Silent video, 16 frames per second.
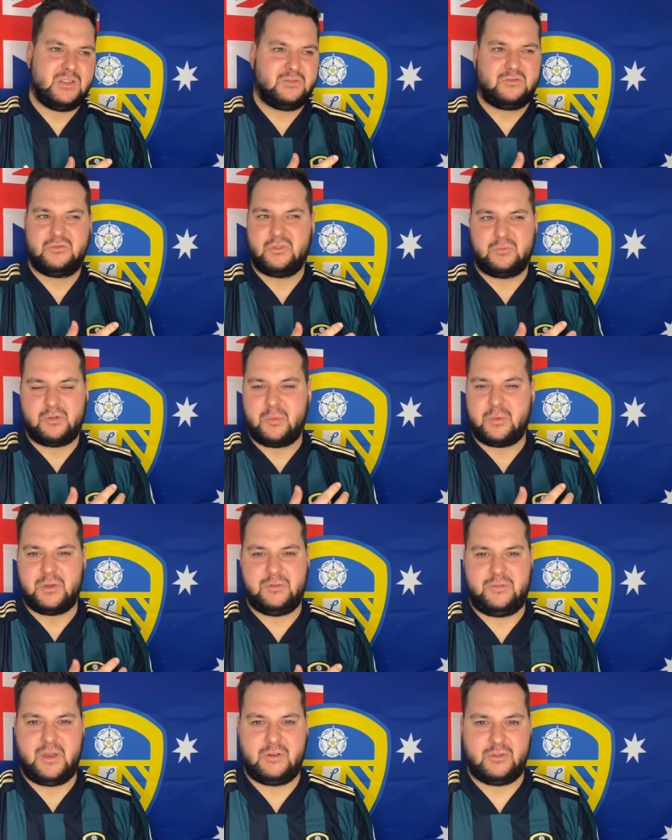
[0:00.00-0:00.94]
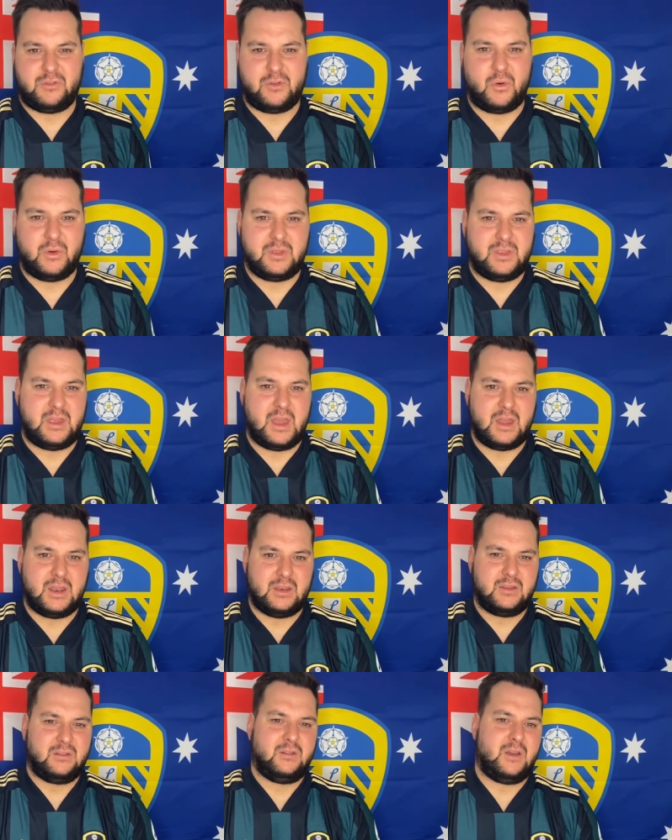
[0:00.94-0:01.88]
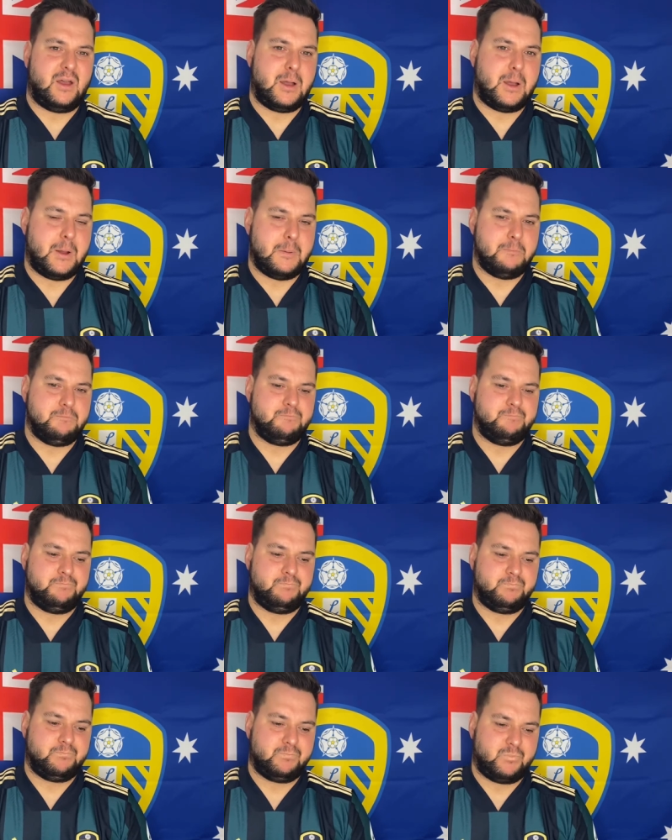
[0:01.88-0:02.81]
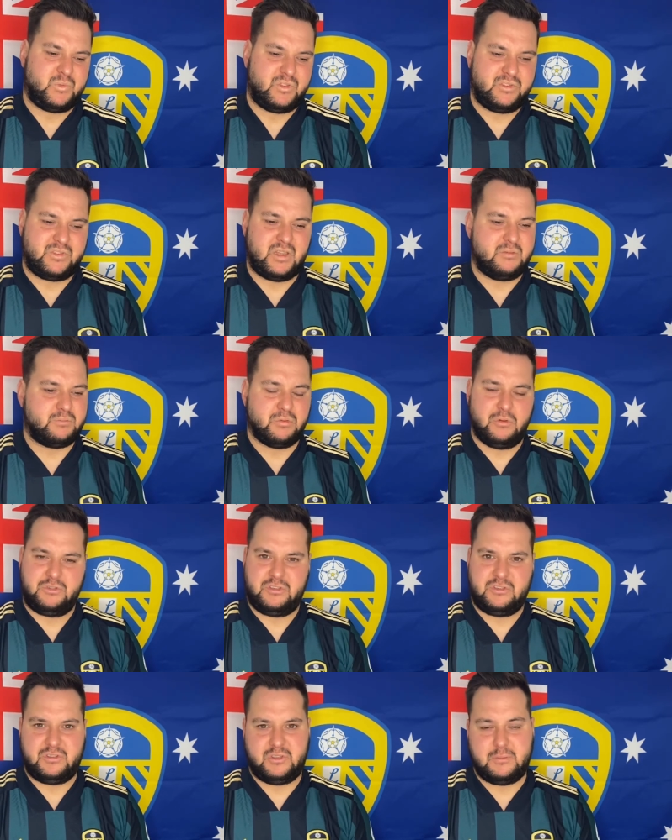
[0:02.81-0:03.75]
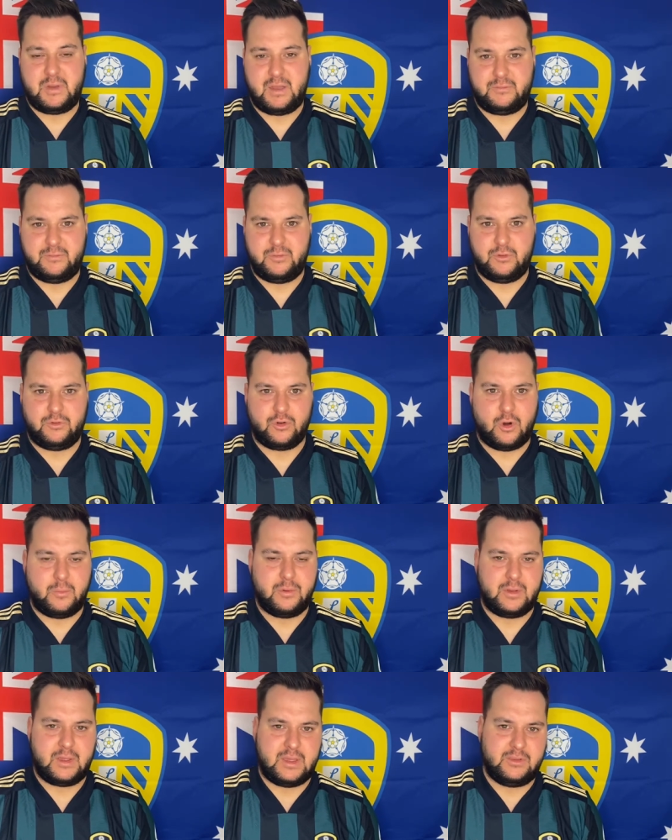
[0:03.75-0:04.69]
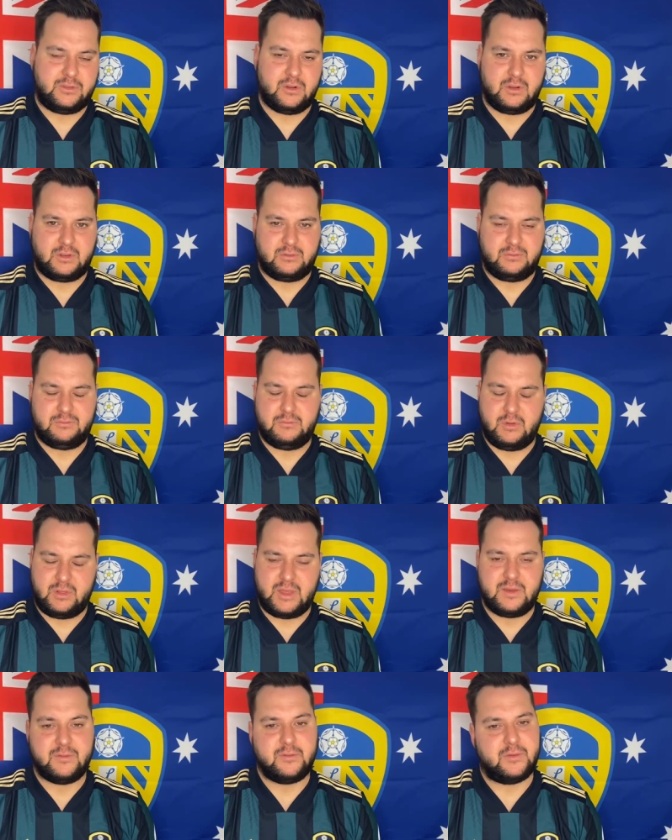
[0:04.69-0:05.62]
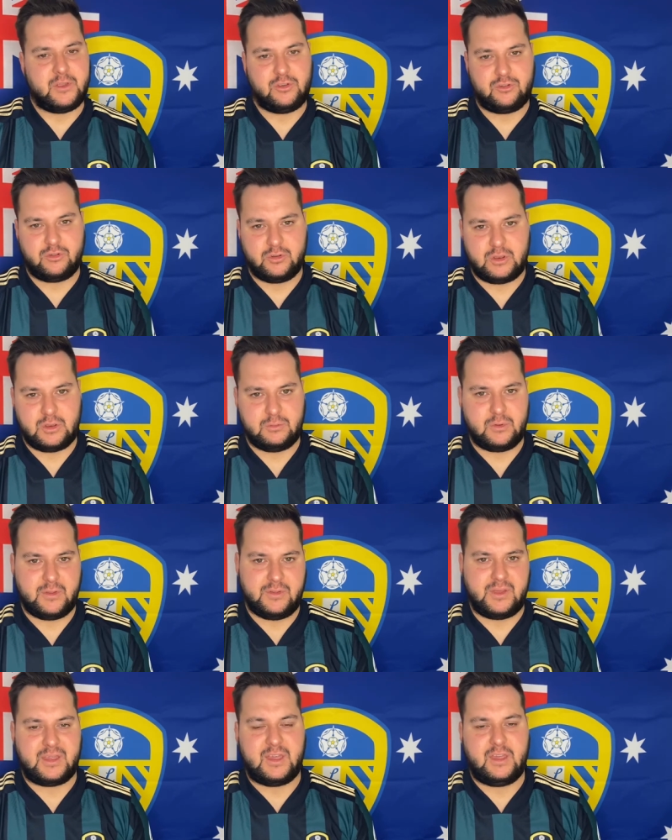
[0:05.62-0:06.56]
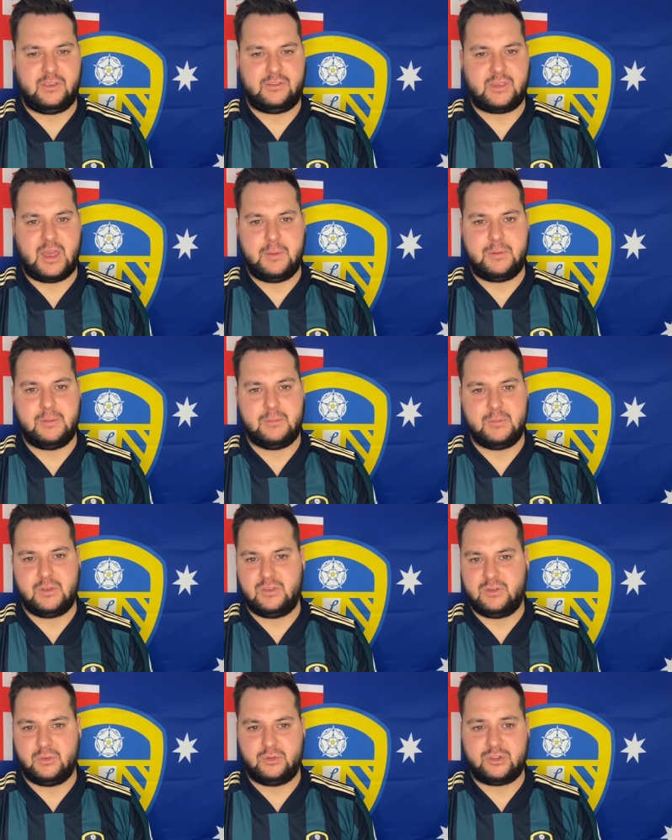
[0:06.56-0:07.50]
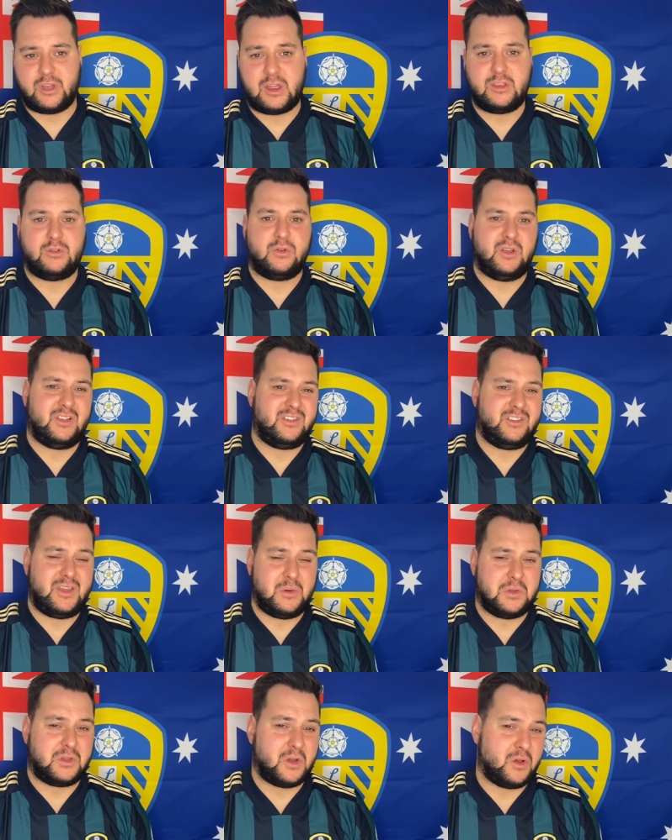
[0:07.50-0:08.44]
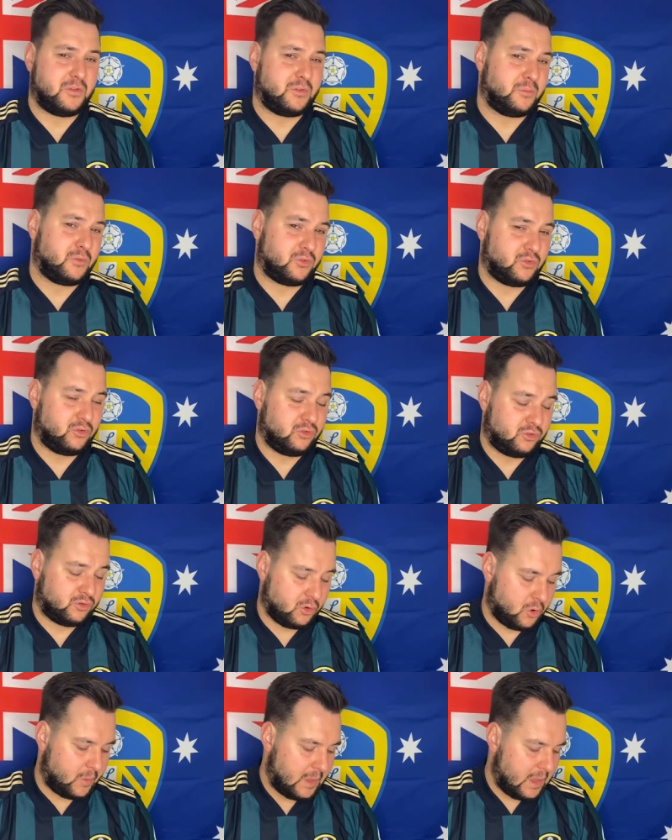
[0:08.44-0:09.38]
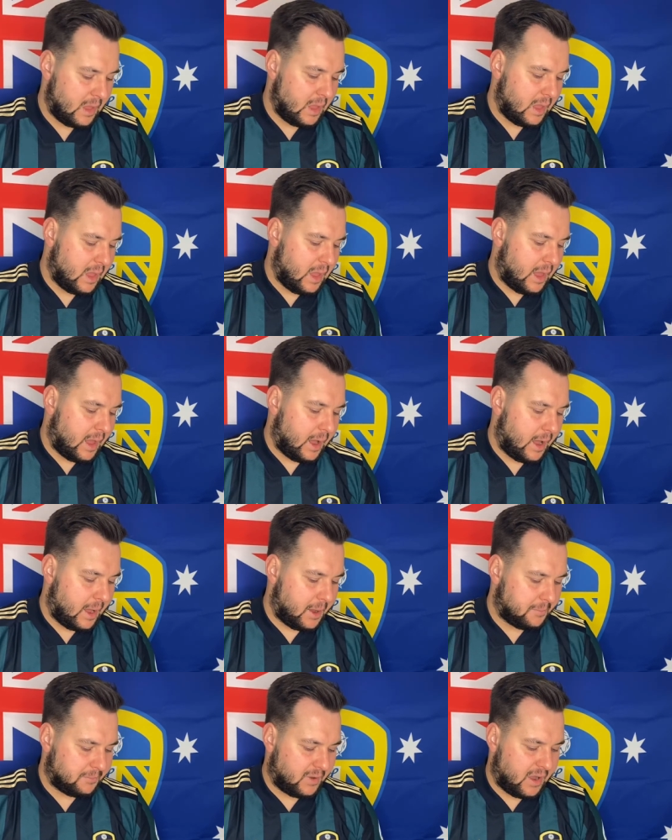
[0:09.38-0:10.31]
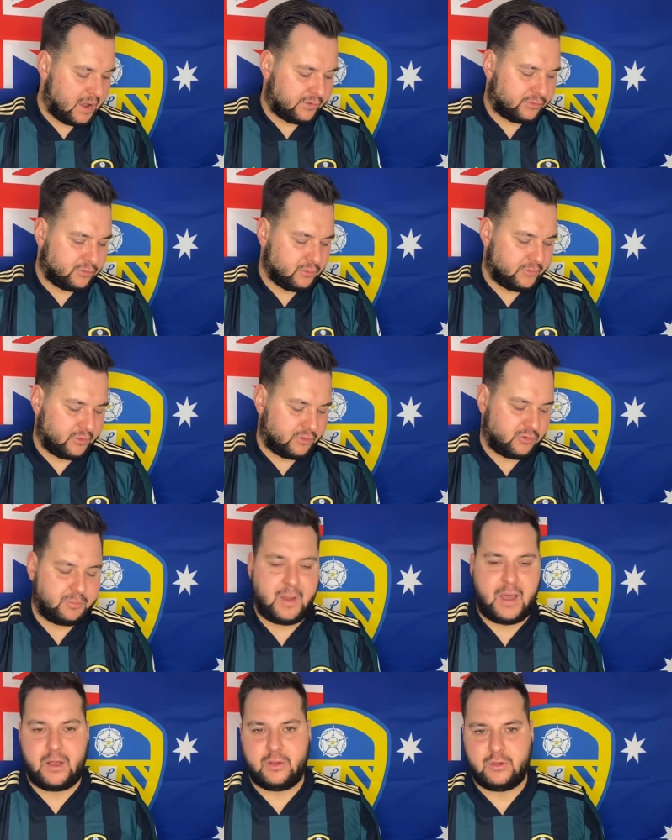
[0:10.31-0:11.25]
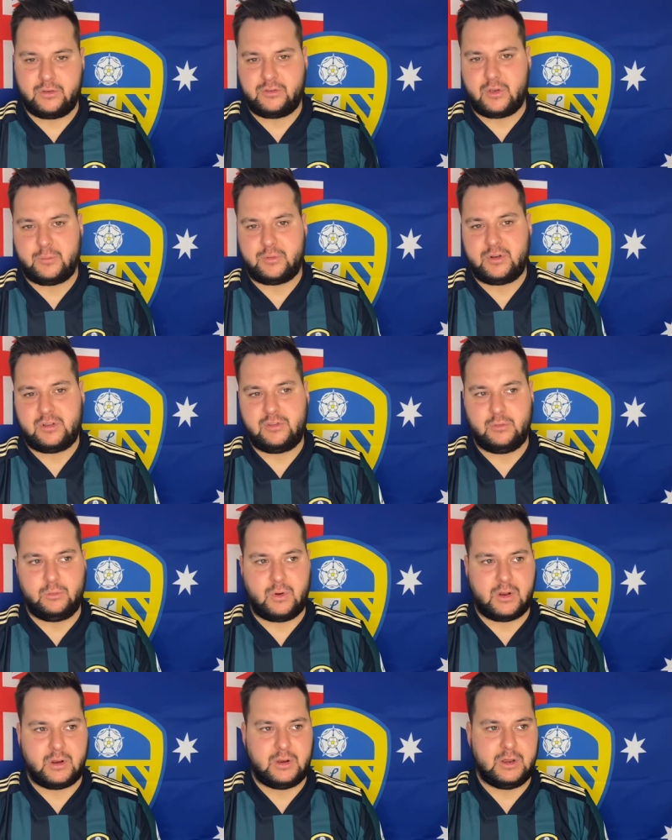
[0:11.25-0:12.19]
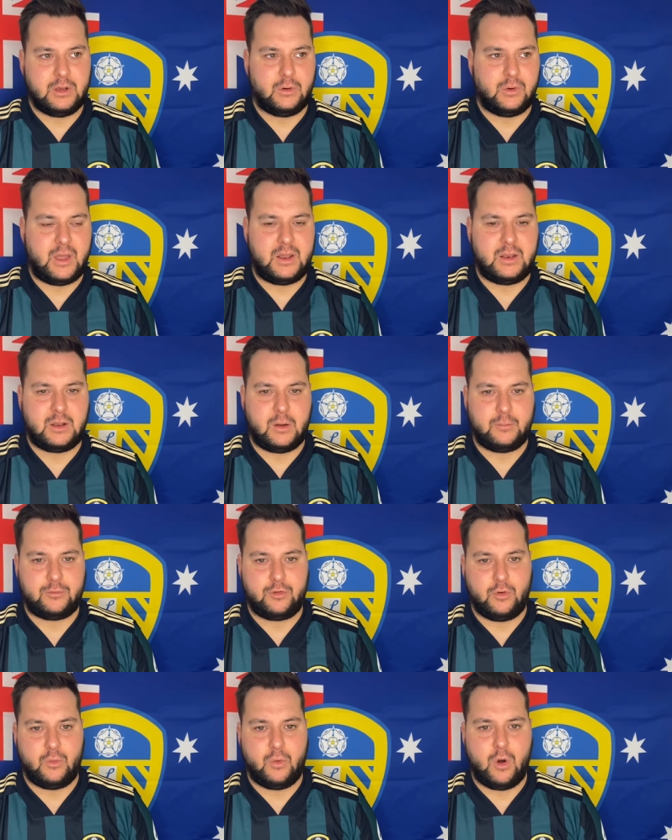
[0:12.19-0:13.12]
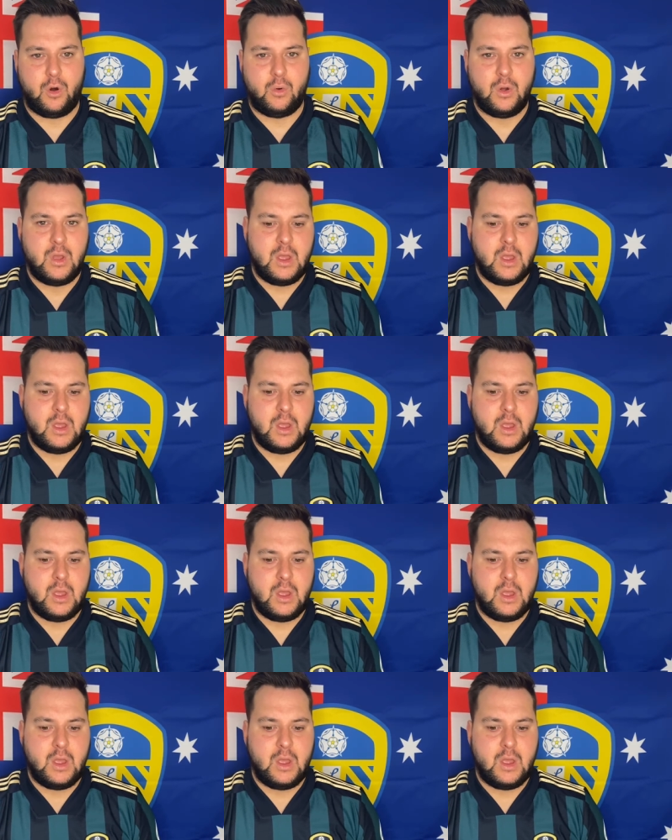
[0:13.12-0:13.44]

Look, probably a fair result in the end. Steve Bruce isn't the man for the job. He's going to leave eventually. Whether they just keep him until January and see how he goes, I'm not too sure. Arsenal versus Palace, I predicted 1-0, end up 2-2.